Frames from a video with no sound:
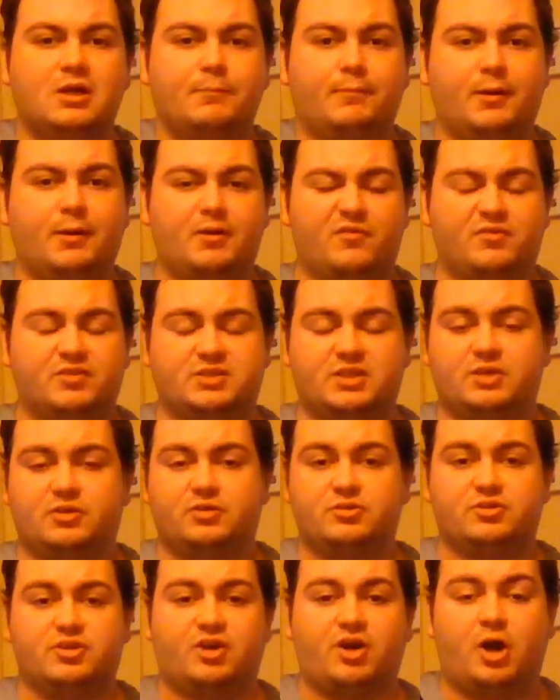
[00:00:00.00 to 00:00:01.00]
but obviously
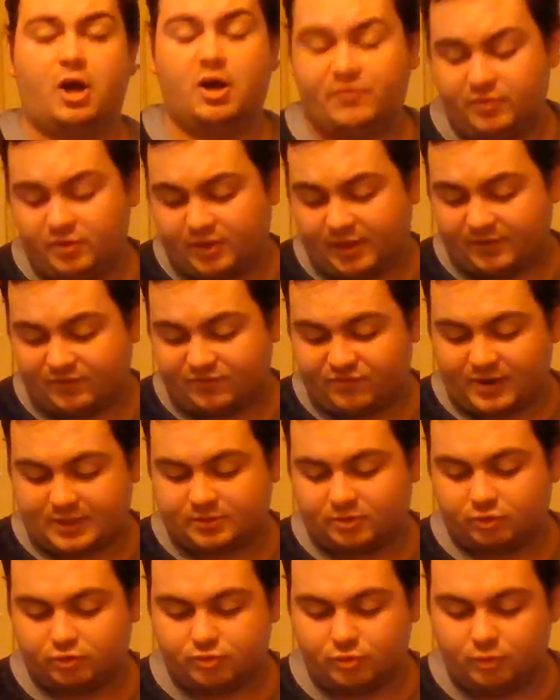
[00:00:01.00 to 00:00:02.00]
because of COVID, they
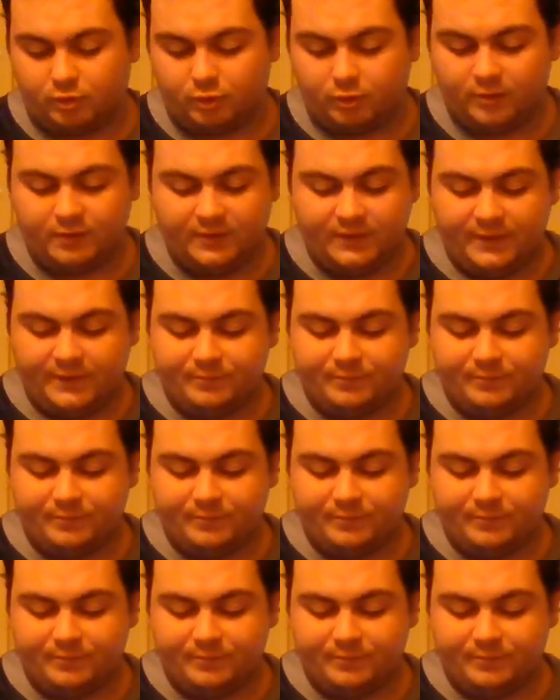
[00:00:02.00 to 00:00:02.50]
fucked the draw.